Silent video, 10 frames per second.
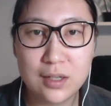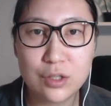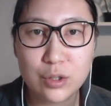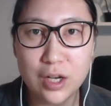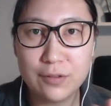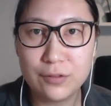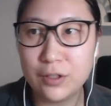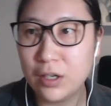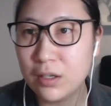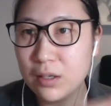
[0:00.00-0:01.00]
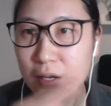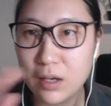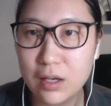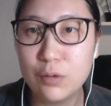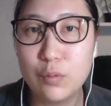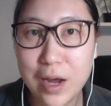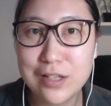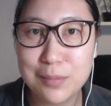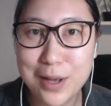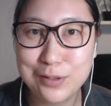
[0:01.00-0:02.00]
Let's try for a
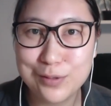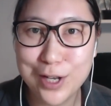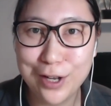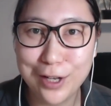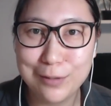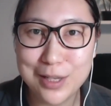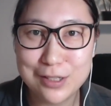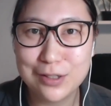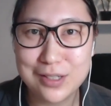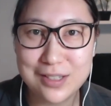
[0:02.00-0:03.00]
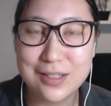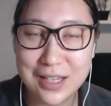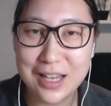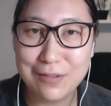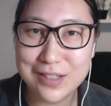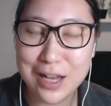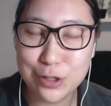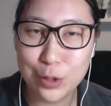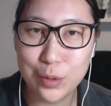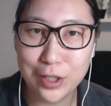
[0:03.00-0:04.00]
right amount of time. That's going to see if it's
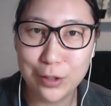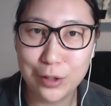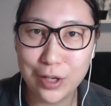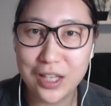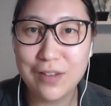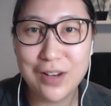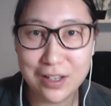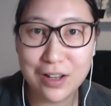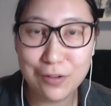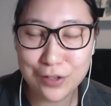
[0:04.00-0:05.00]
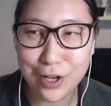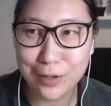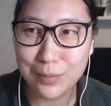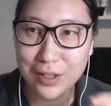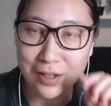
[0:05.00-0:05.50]
actually working or not. Give it enough time.